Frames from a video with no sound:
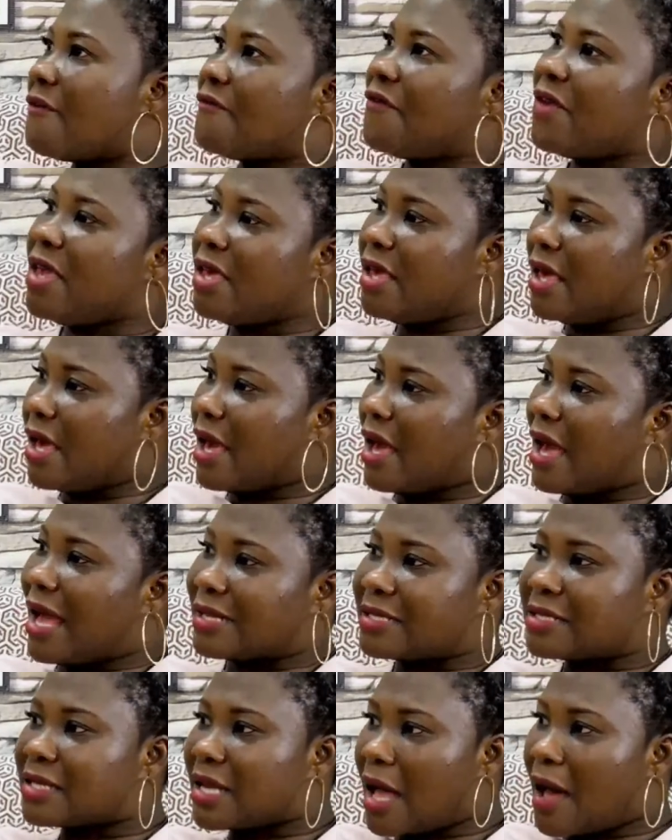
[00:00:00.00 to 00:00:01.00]
every
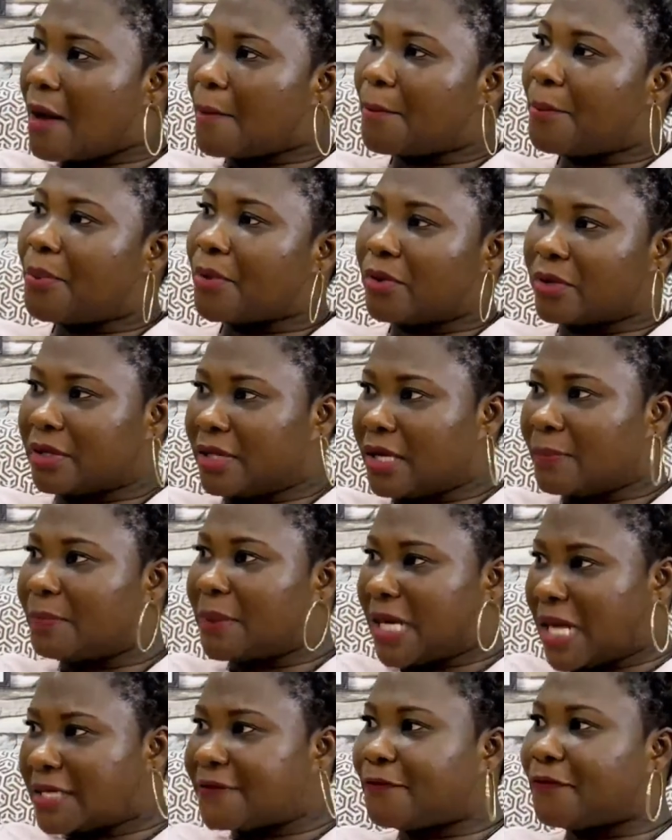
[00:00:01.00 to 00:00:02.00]
year at camp on
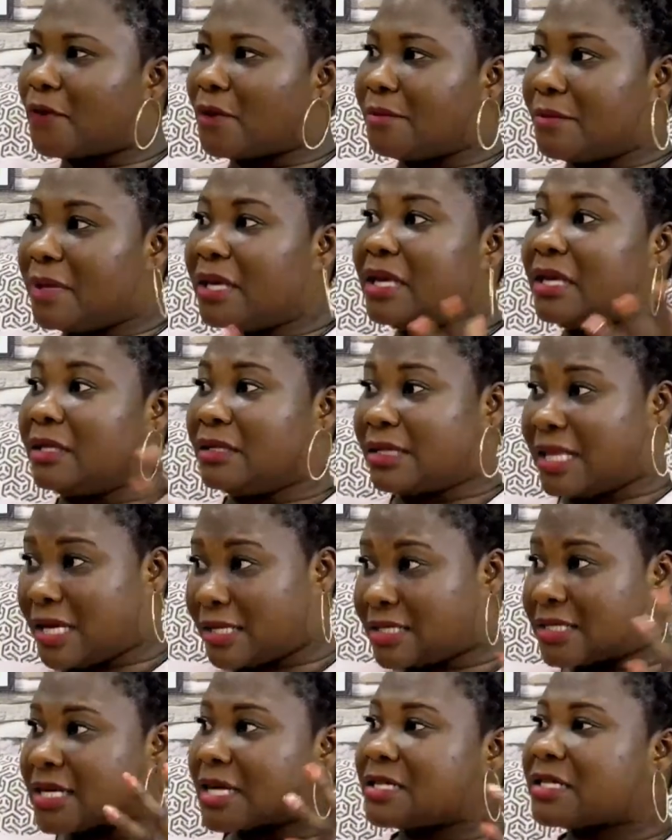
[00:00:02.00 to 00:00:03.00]
the platform,
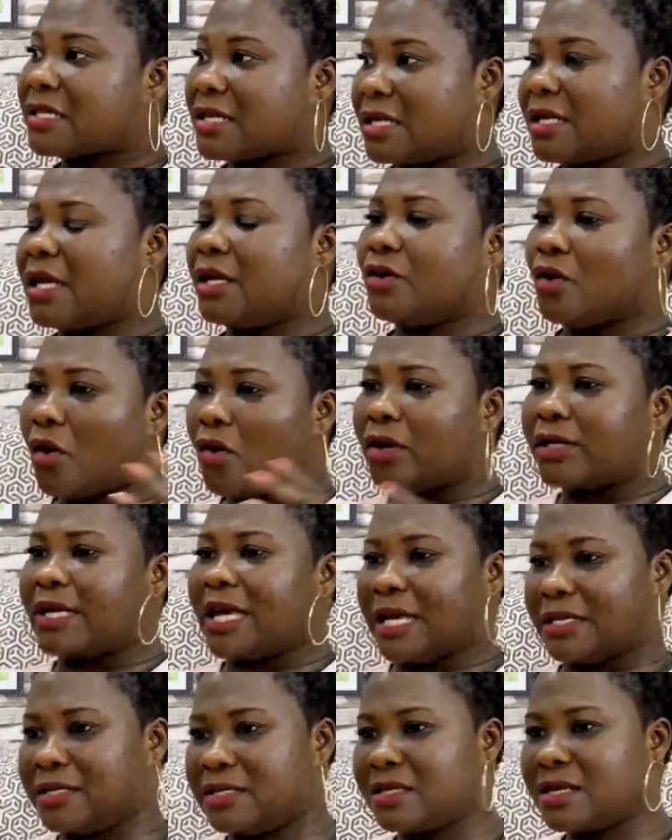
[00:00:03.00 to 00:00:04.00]
intercession and all
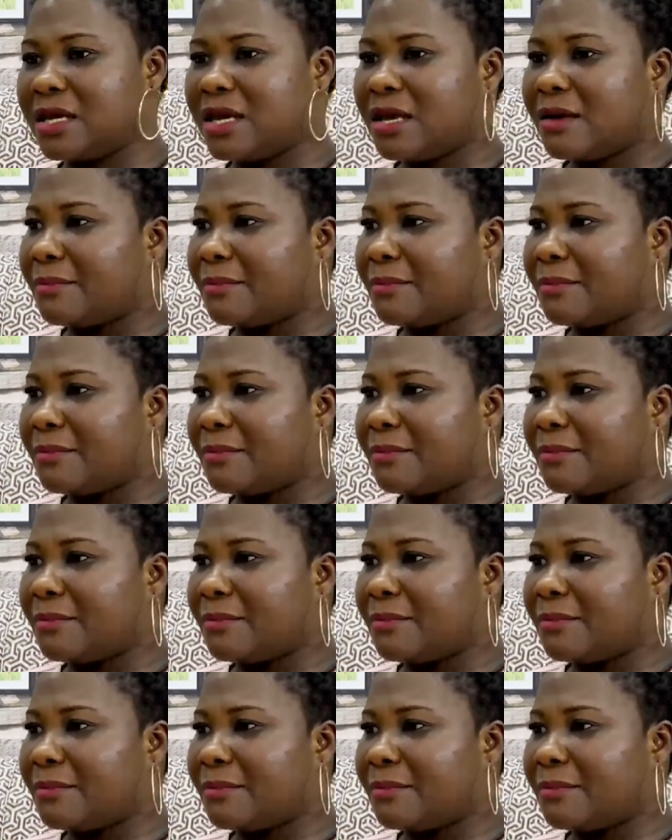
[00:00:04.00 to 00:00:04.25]
that.